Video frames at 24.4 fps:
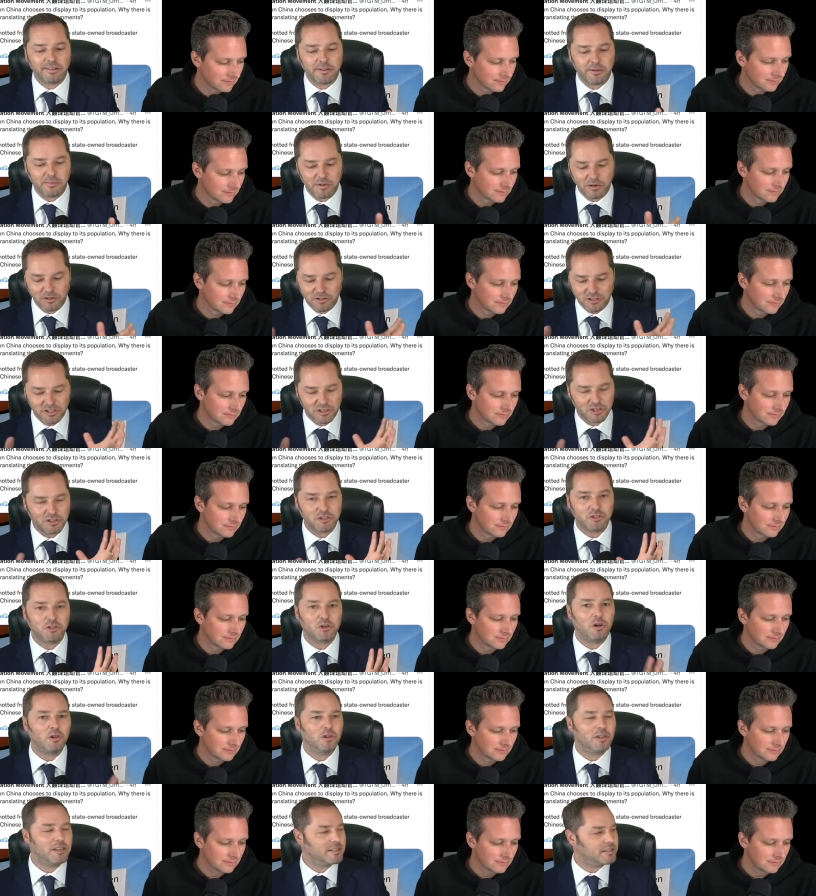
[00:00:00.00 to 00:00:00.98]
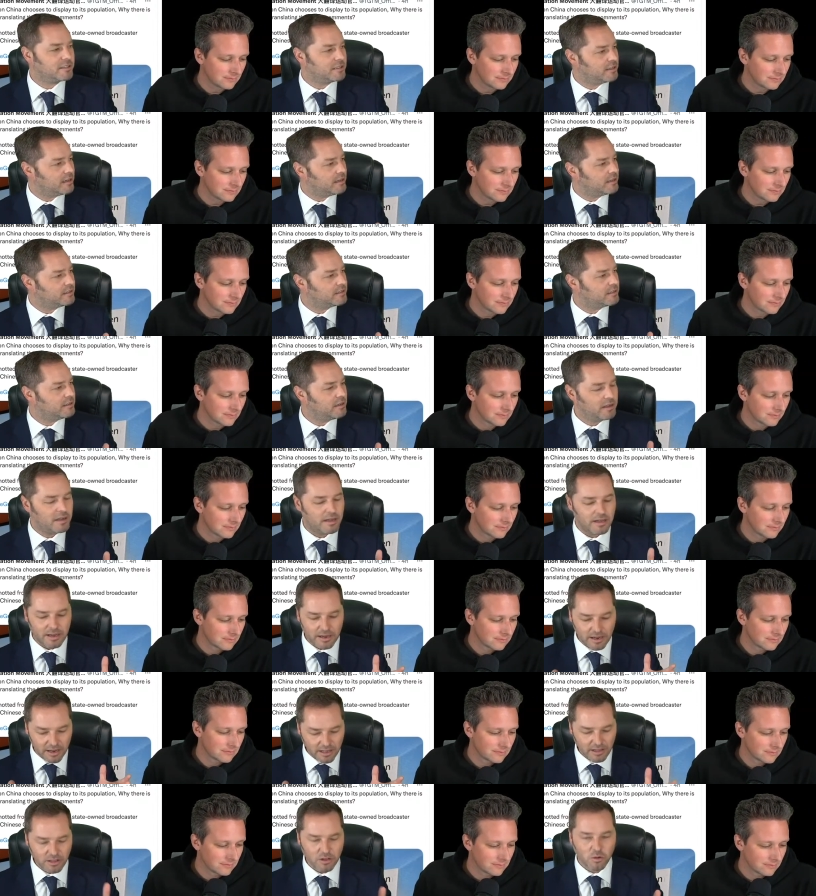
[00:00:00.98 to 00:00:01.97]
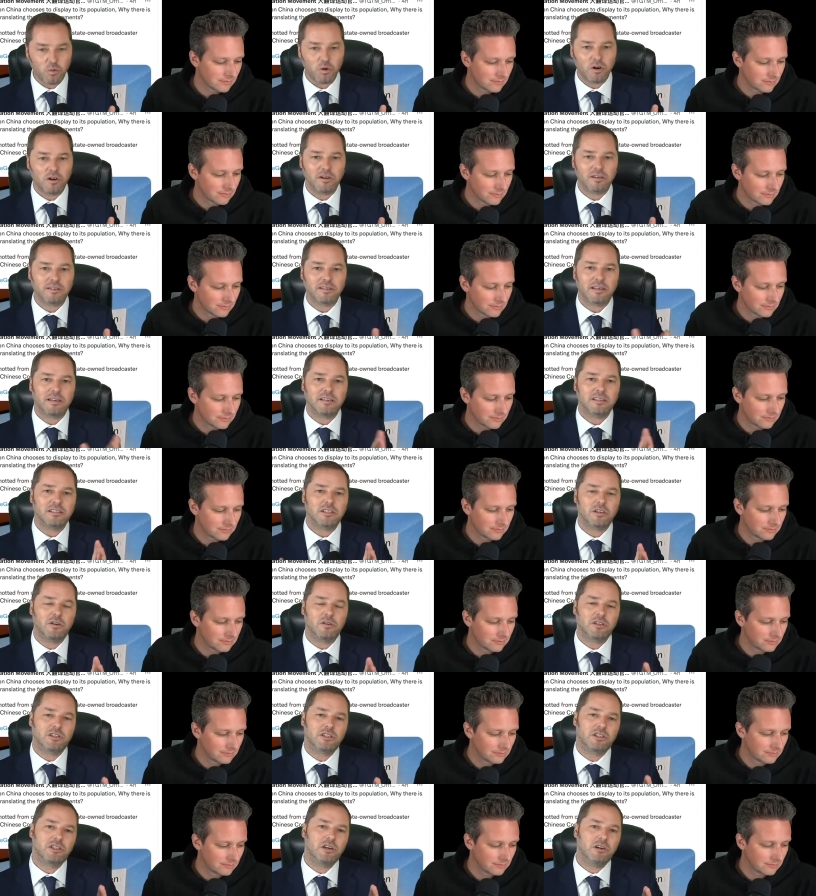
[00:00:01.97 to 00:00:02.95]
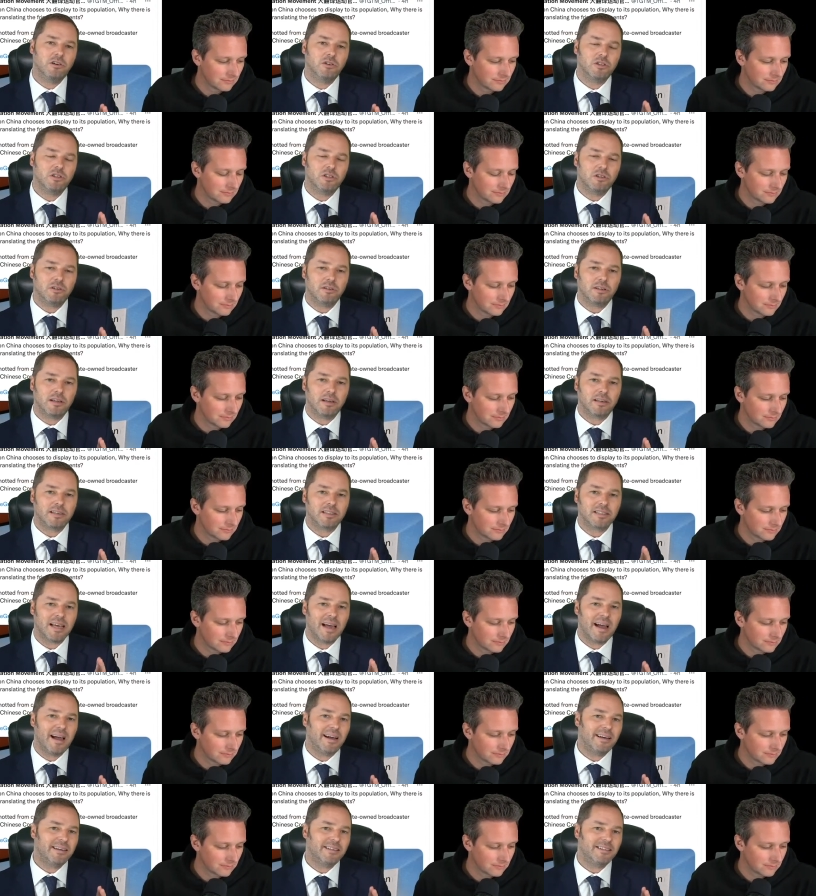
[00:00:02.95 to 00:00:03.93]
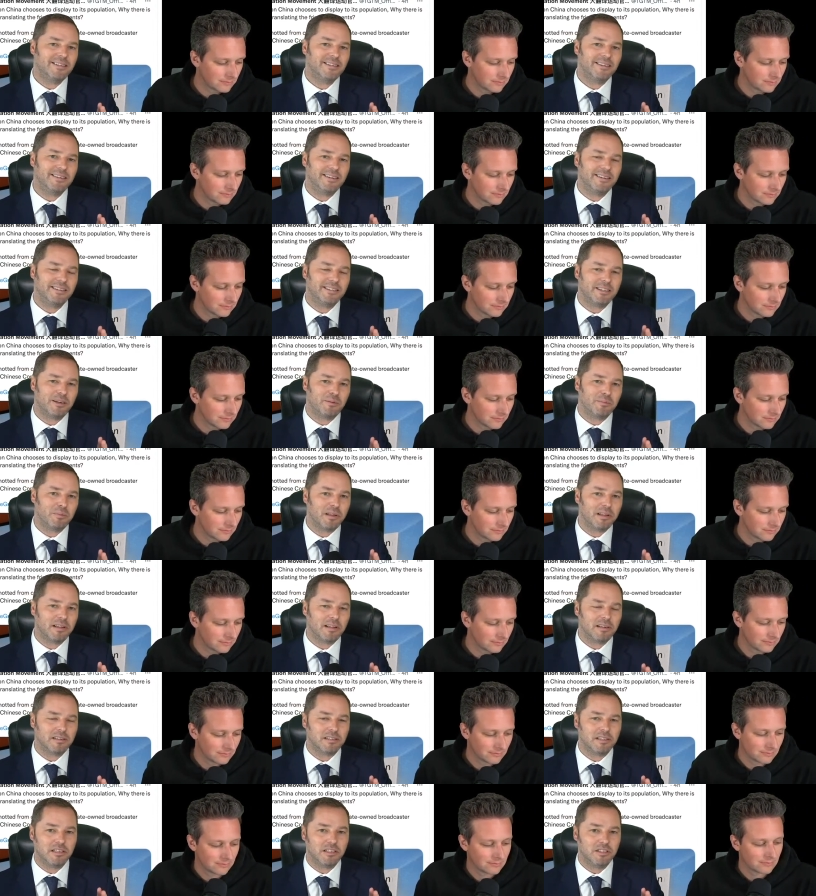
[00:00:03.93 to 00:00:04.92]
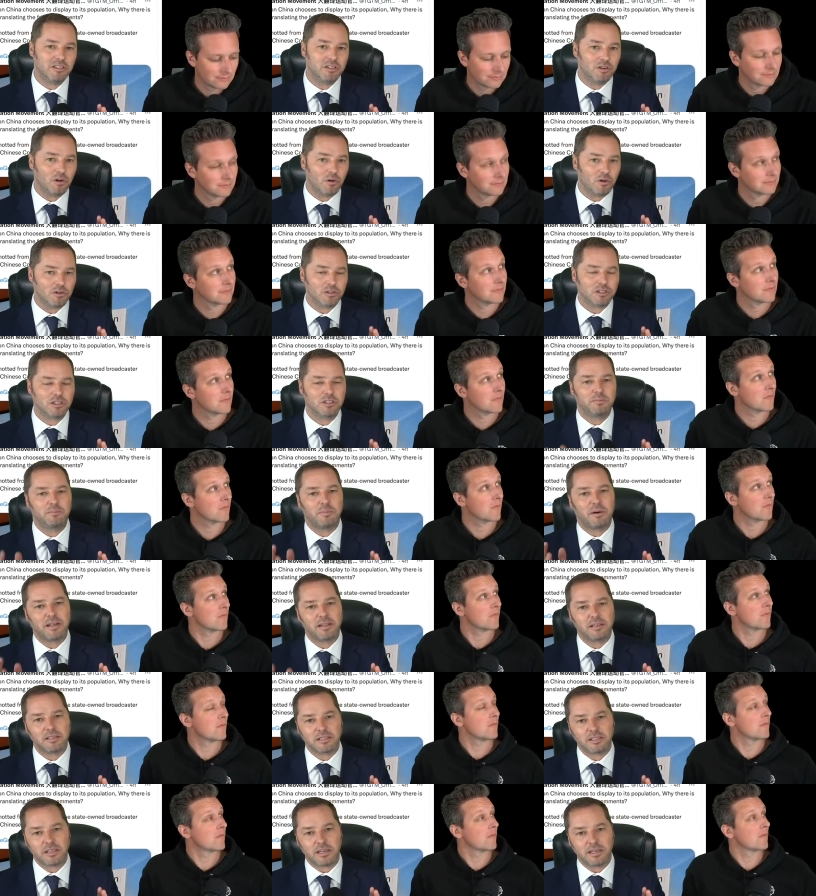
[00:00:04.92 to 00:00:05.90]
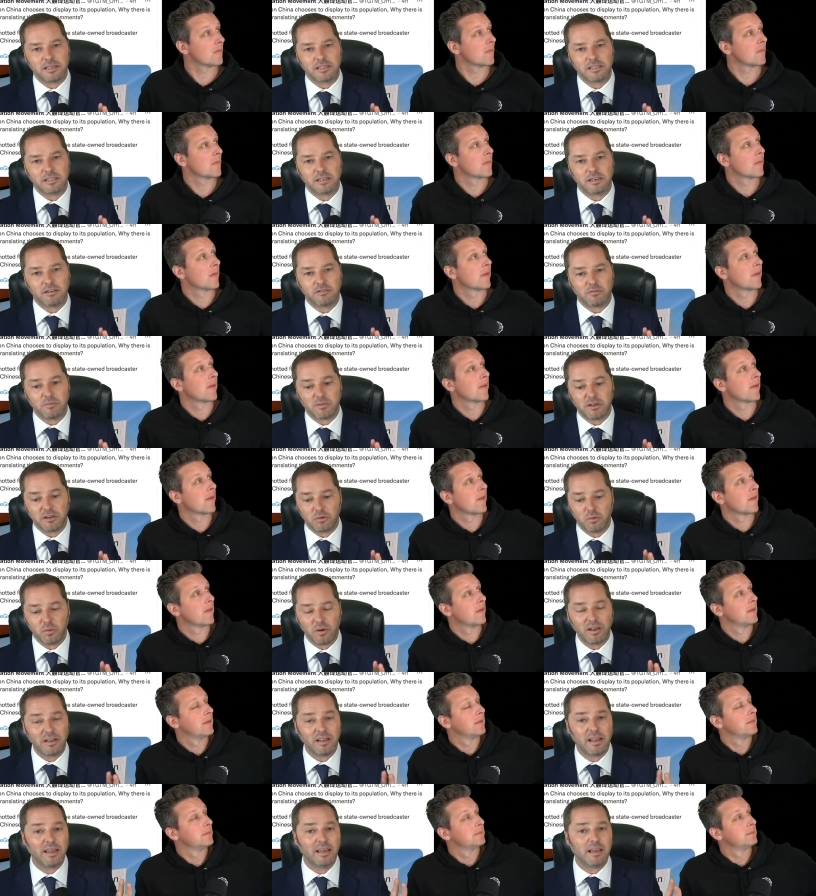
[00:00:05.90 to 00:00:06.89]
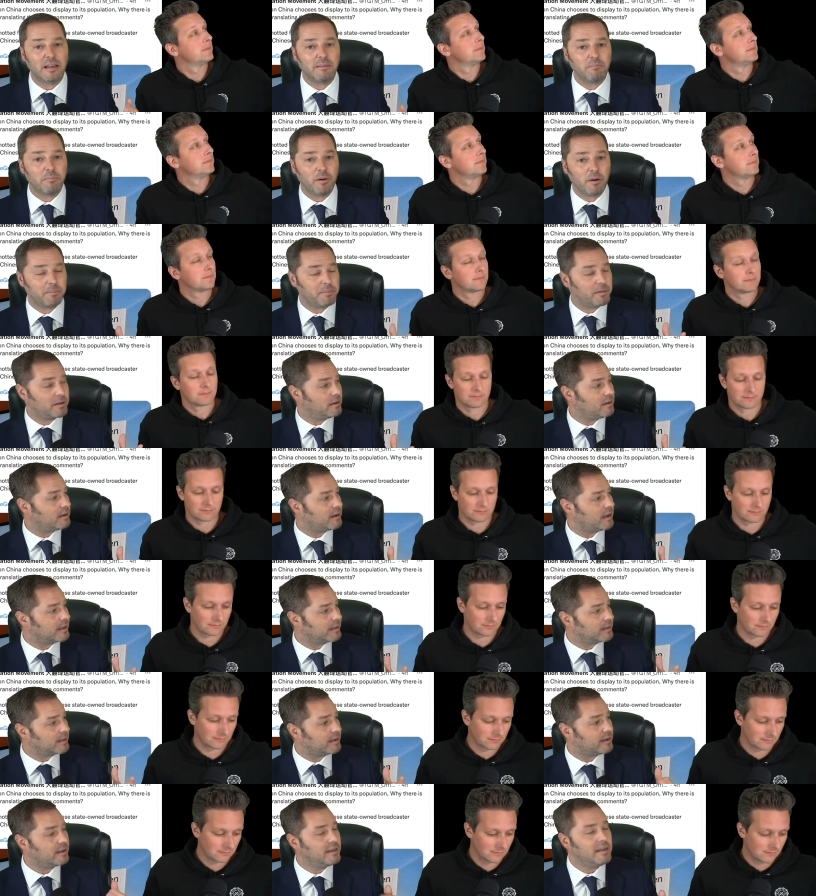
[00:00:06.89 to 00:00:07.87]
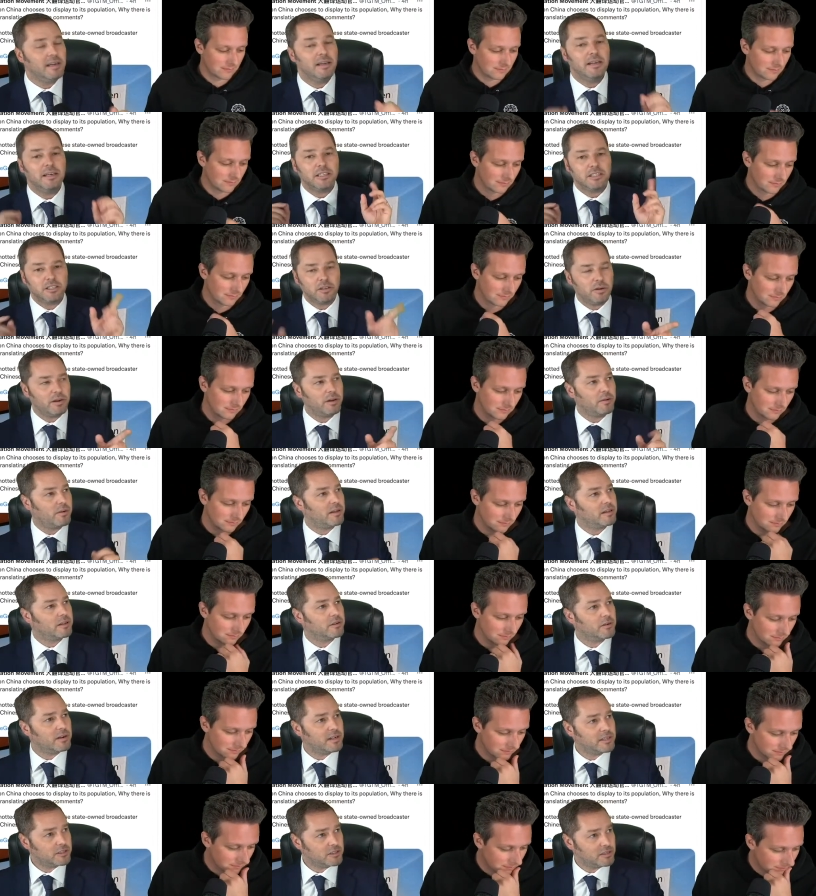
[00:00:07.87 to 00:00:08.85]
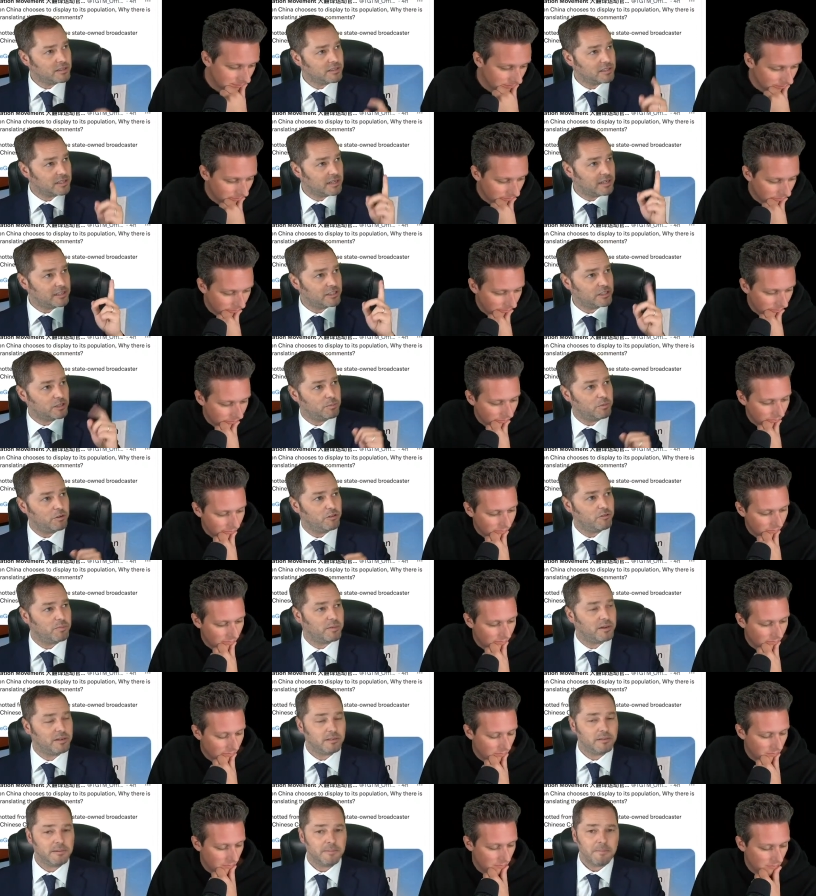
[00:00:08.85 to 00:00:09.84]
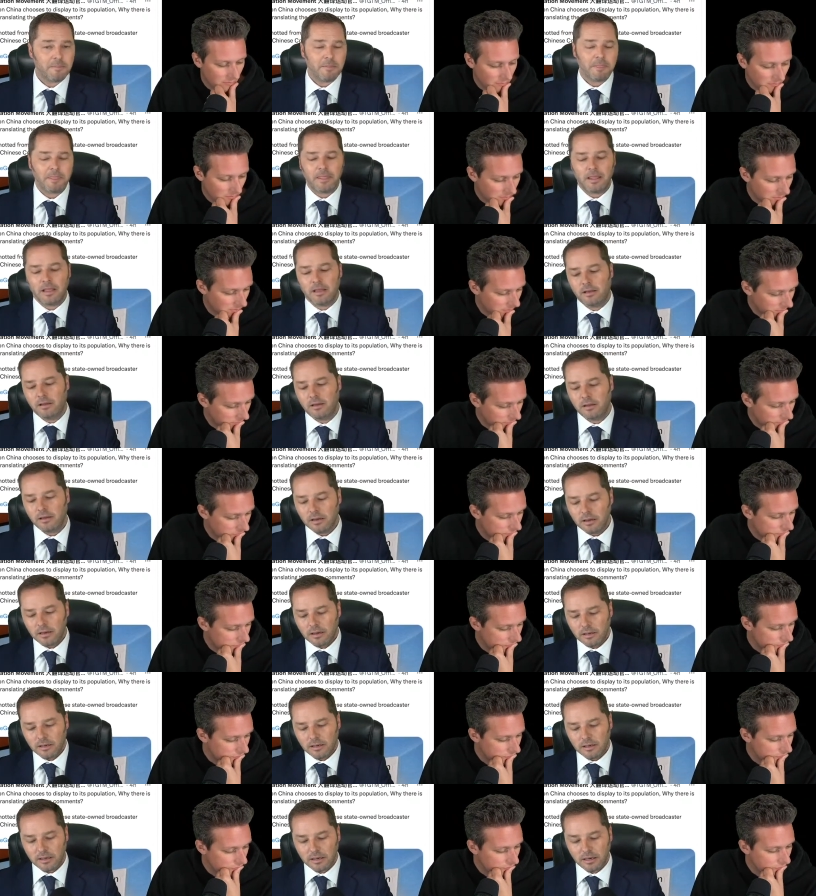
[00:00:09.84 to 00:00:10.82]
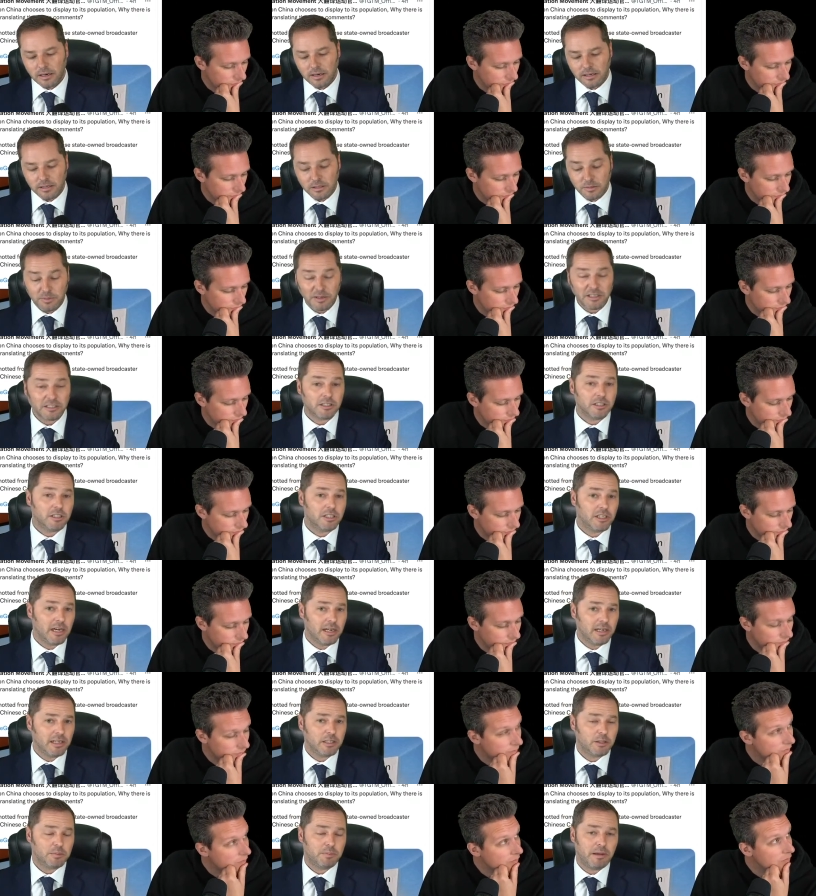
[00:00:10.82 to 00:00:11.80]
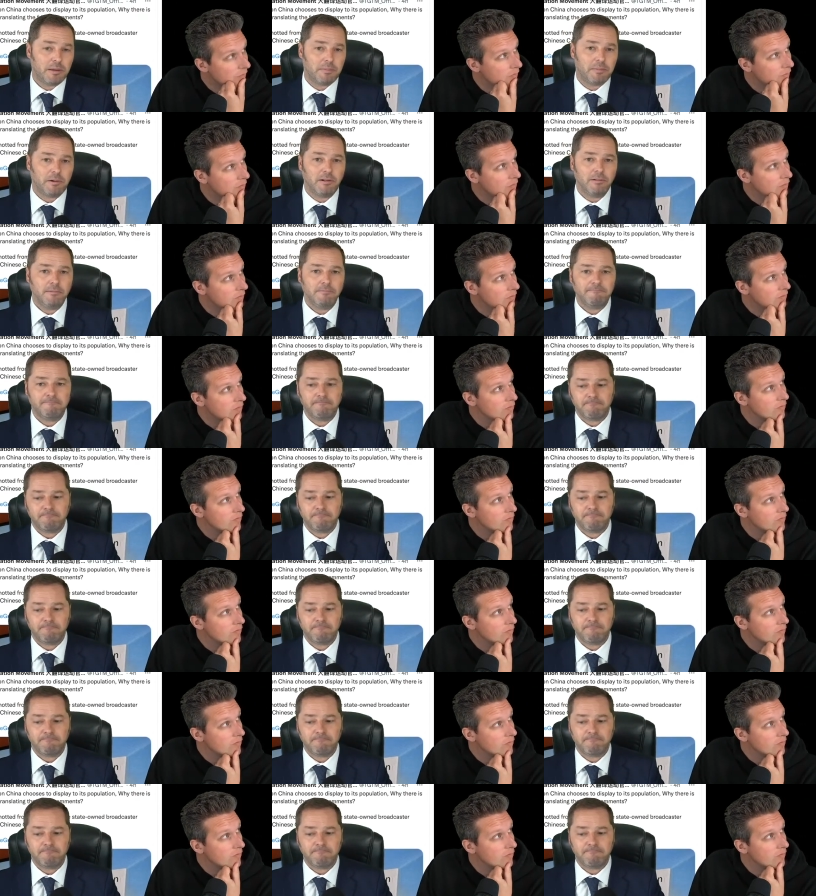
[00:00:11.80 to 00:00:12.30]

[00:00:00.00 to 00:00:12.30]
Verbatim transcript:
Speaker 1: the most controlled internet in the world. And so it mm. shows you that it's actually something that's endorsed by the Chinese government when they get popular like that. So, anyway, the Great Translation Movement is a bunch of Chinese people